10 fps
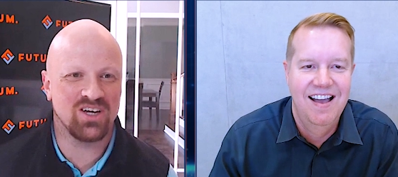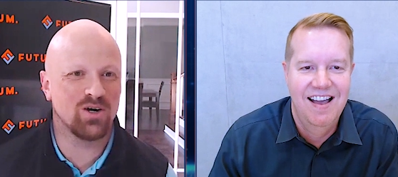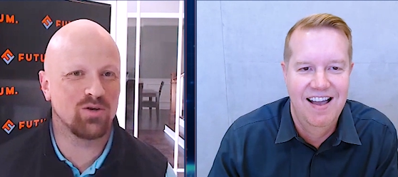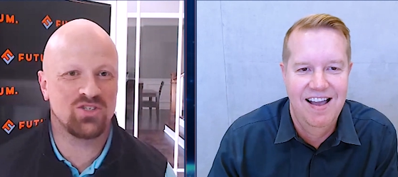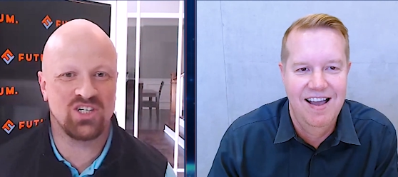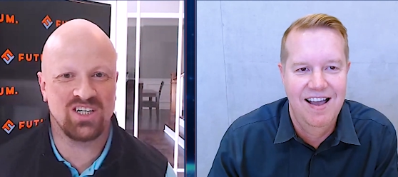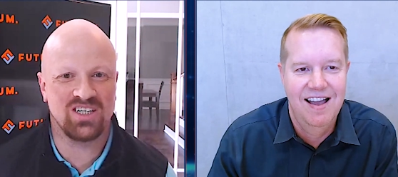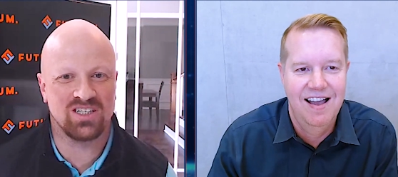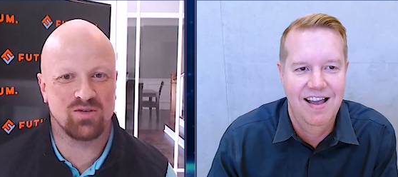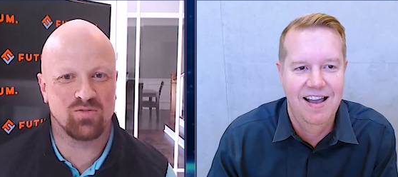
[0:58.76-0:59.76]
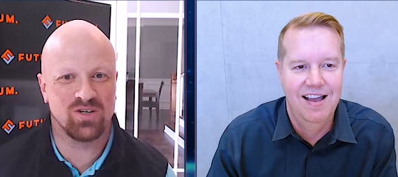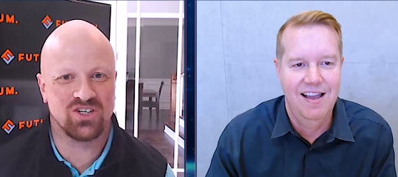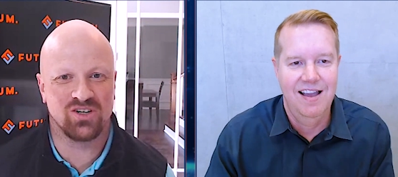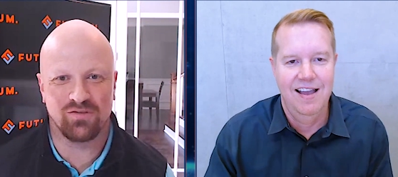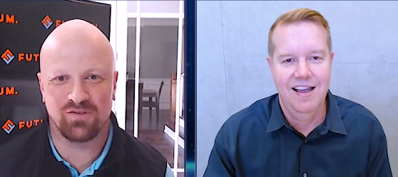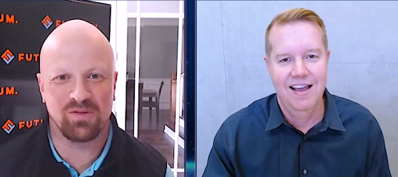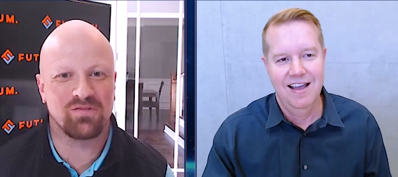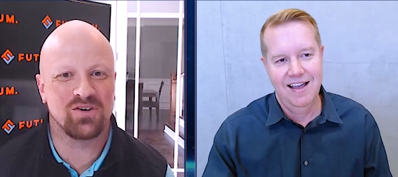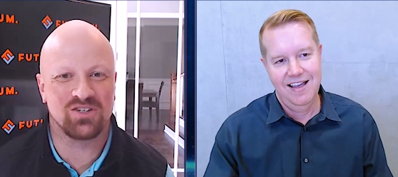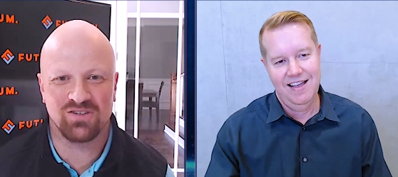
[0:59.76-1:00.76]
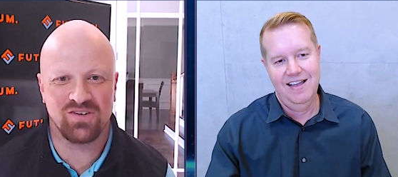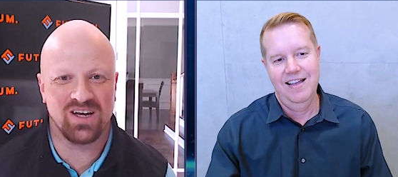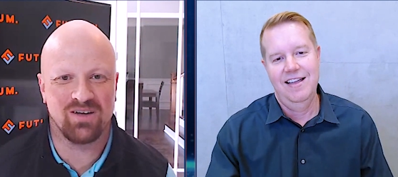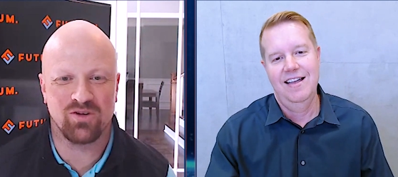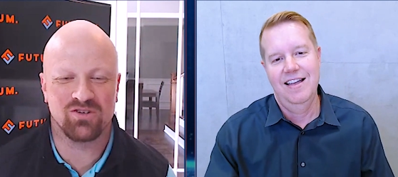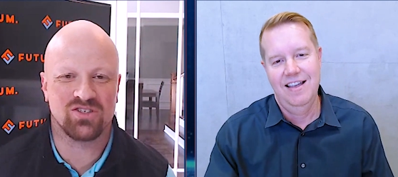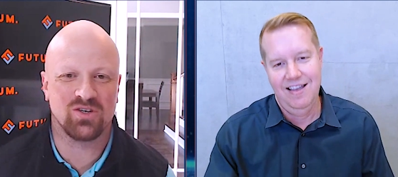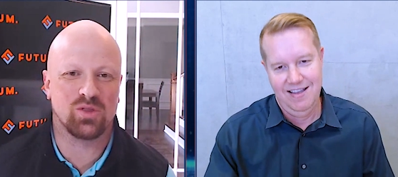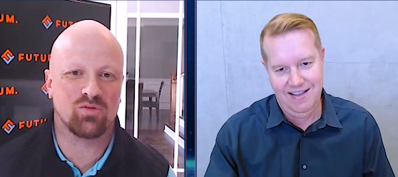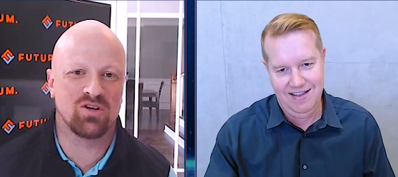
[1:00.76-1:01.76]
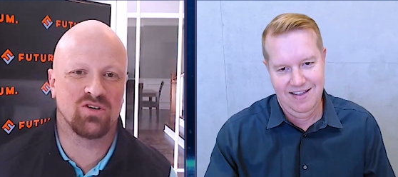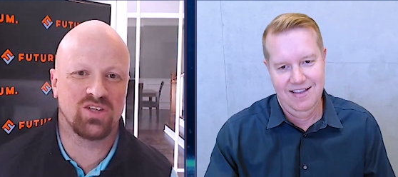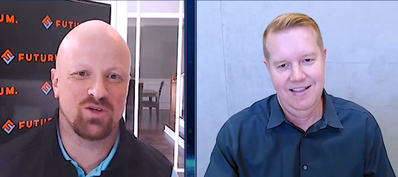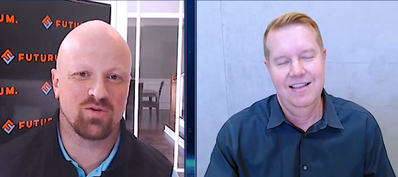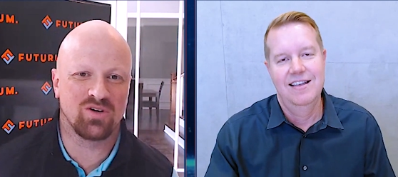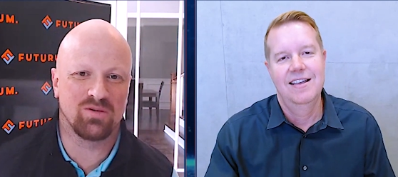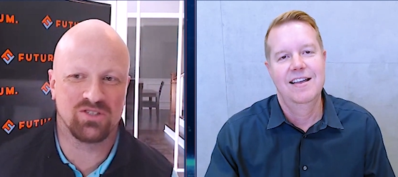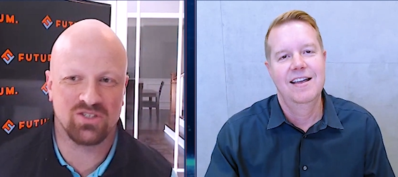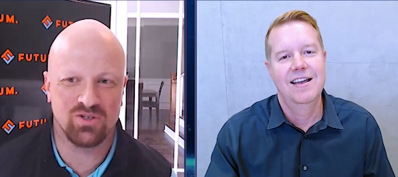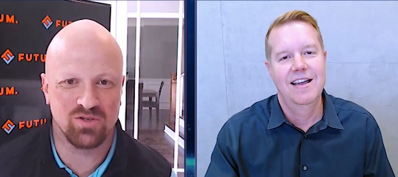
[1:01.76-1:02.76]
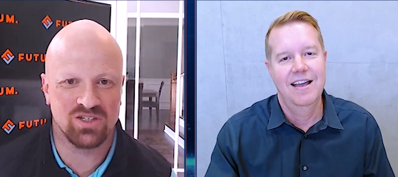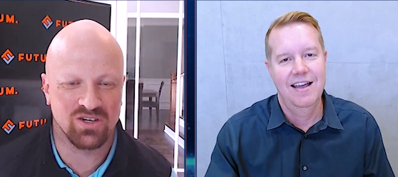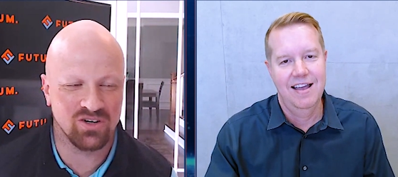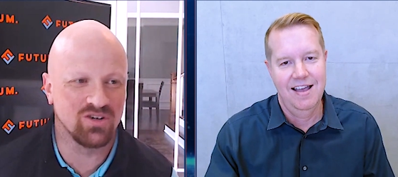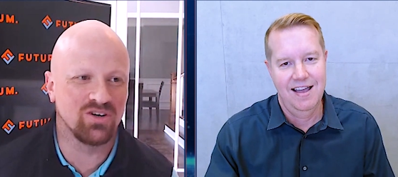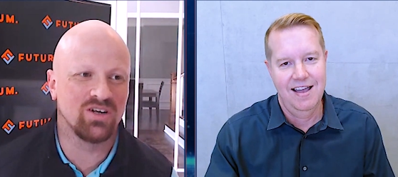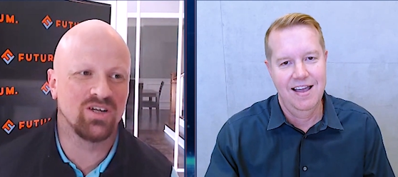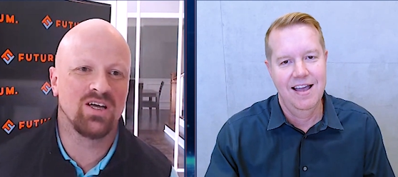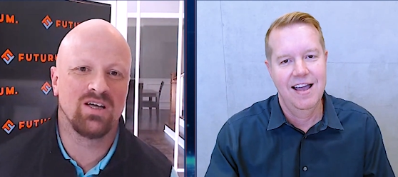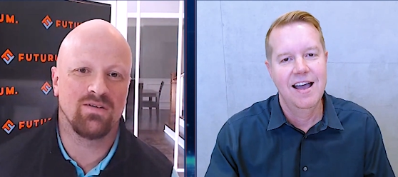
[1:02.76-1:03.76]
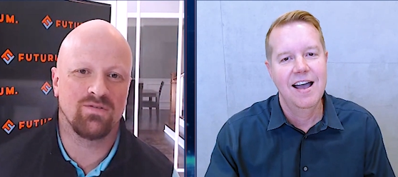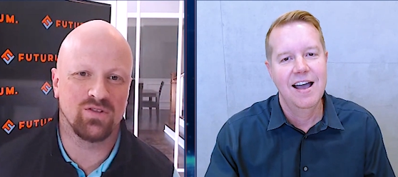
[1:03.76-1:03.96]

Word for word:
Speaker 1: OGs, the original from the first event. We are so thrilled that you were able to return for